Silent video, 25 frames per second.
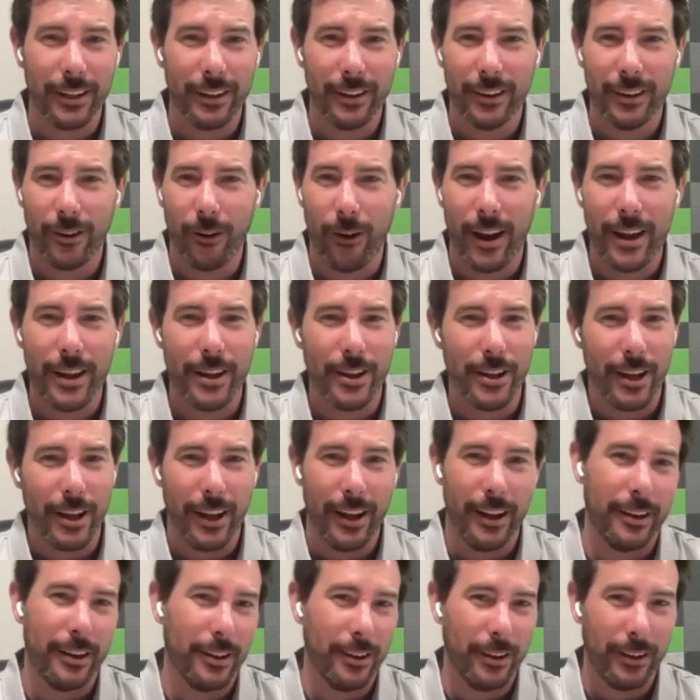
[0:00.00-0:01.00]
then great, you
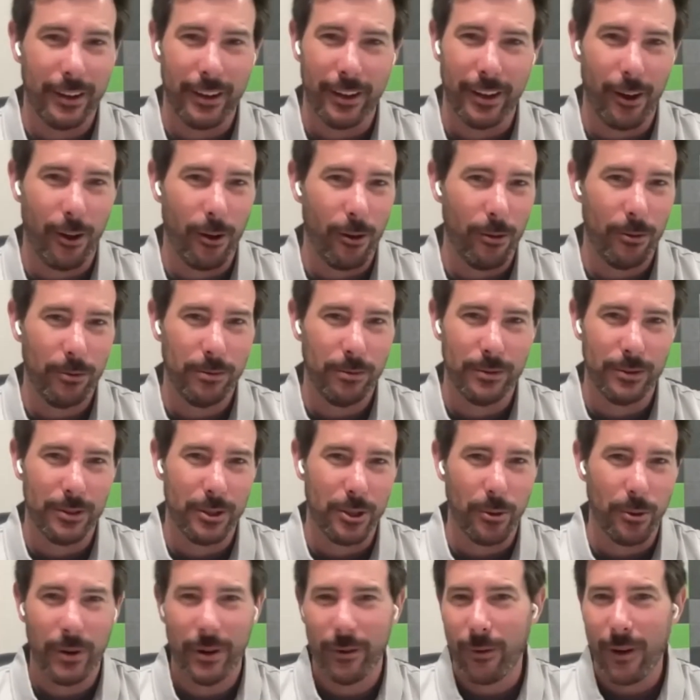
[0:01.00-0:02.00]
get to go
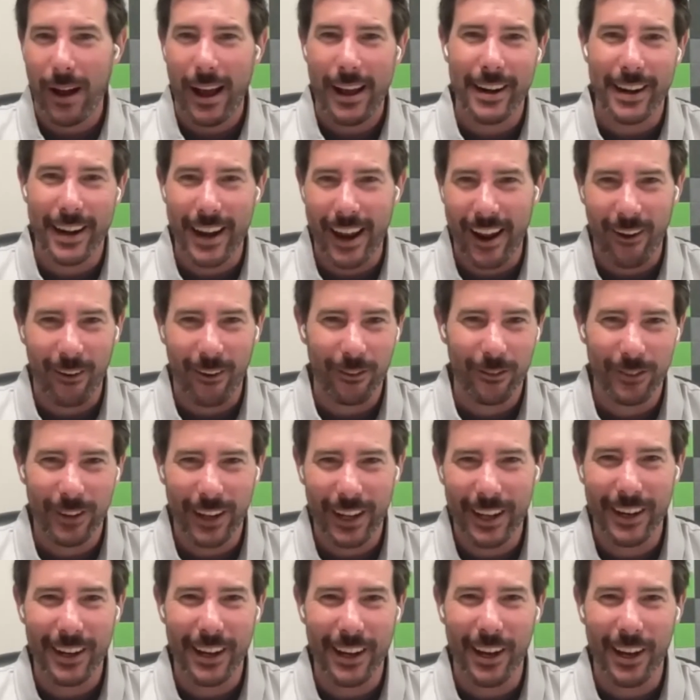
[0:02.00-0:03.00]
do it right now.
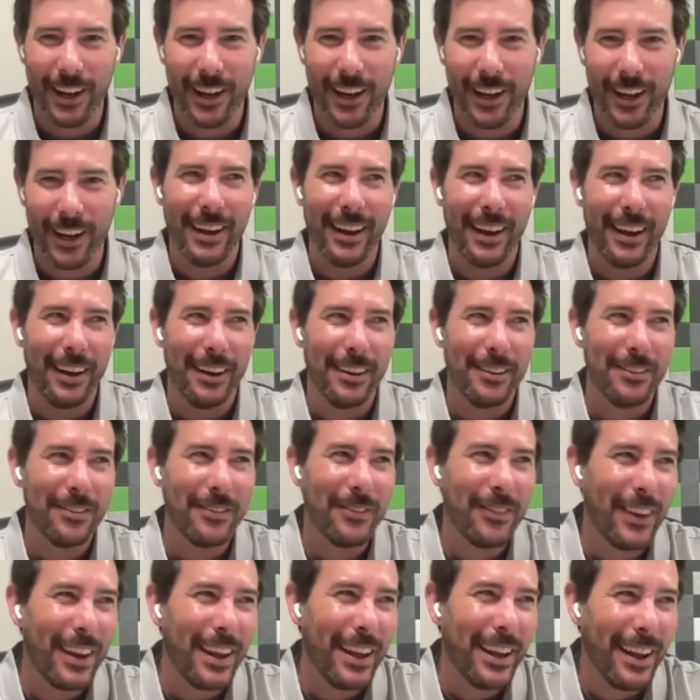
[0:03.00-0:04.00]
And, yeah.
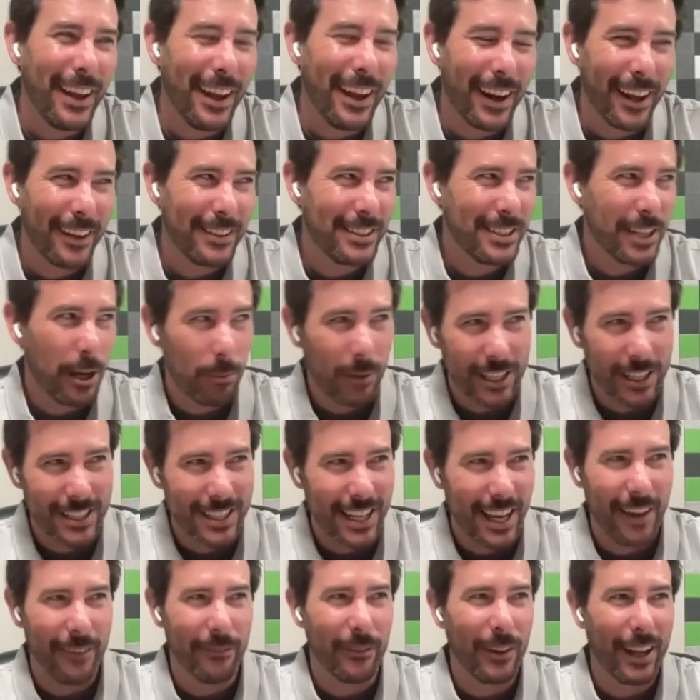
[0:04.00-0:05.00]
uh, and I tell my
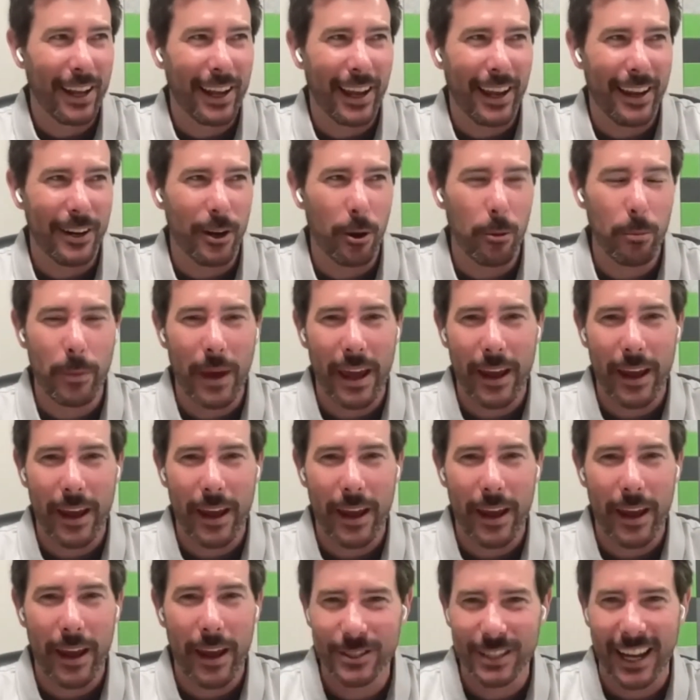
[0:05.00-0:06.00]
team, like, hey, no
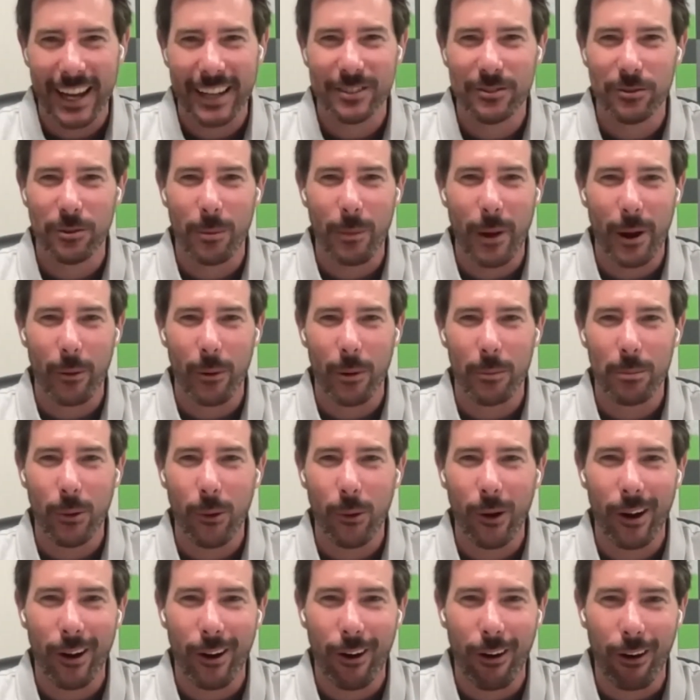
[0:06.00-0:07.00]
banker has asked for my
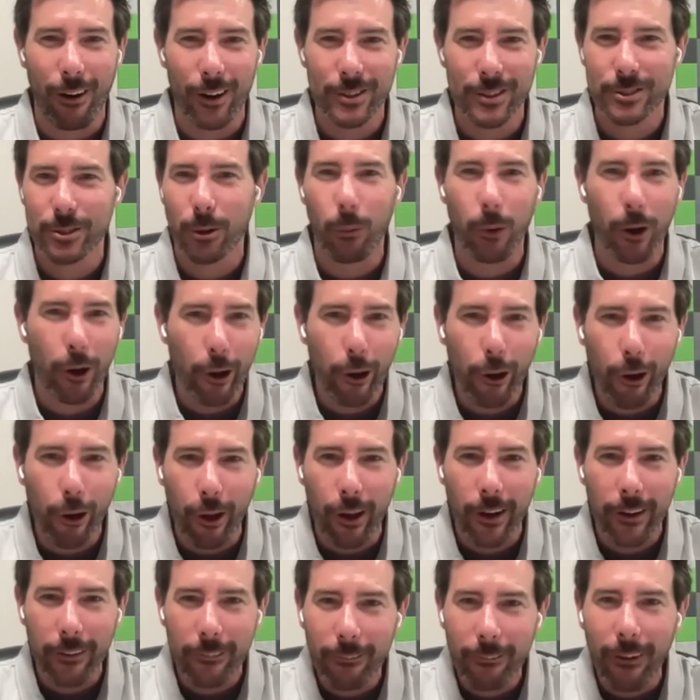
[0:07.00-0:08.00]
report card, so we're
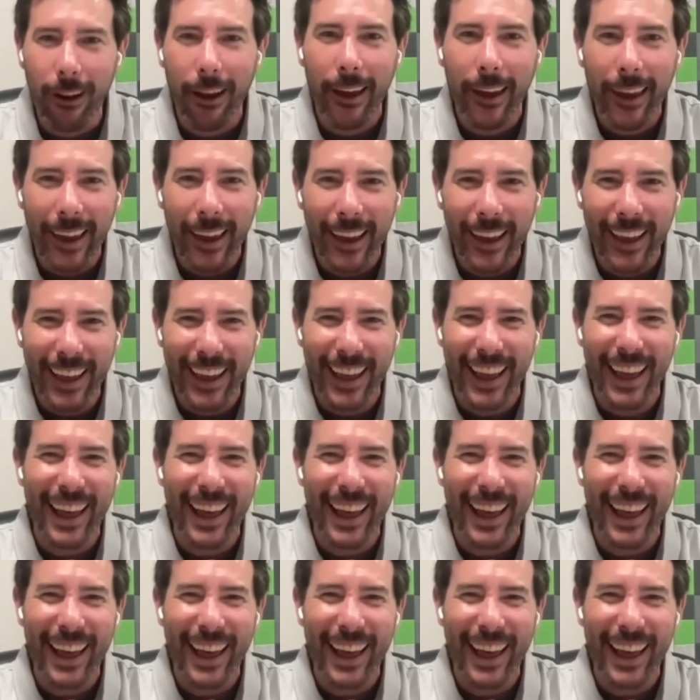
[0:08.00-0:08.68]
good. Right.